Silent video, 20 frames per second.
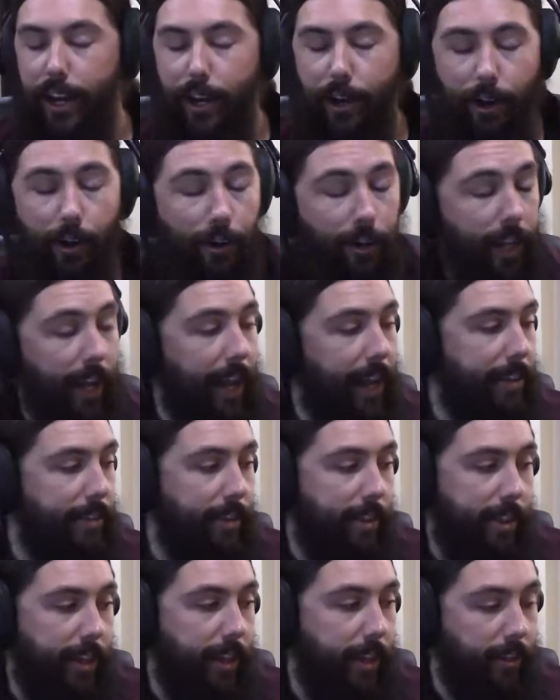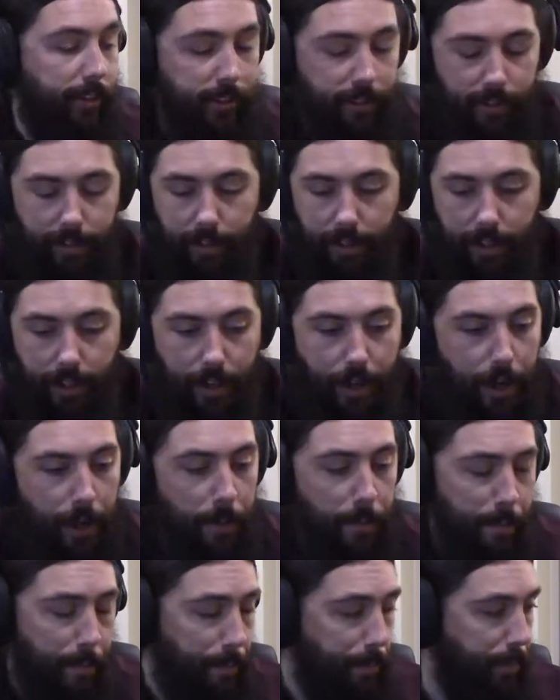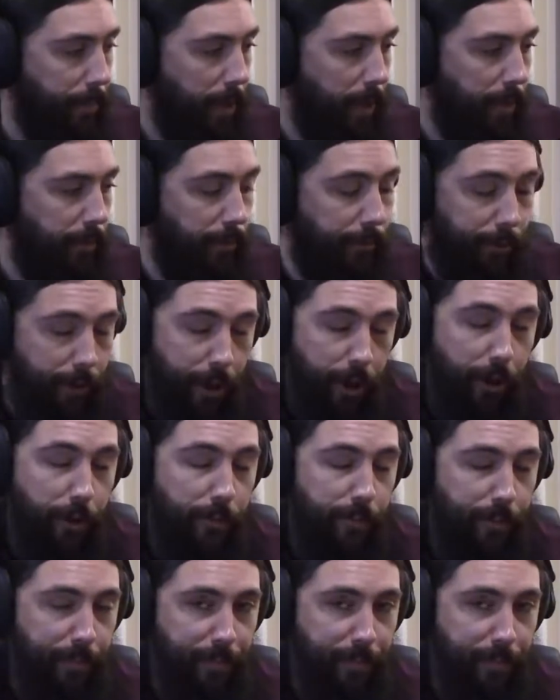all kinds of things. So